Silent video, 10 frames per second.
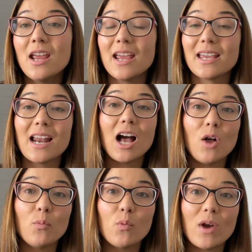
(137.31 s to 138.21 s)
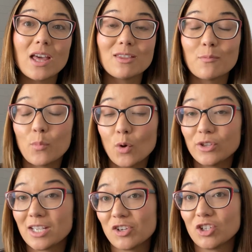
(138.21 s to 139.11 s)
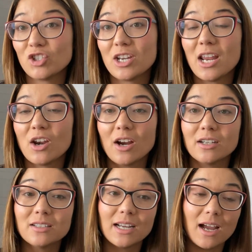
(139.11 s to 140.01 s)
it can help with both digestion in our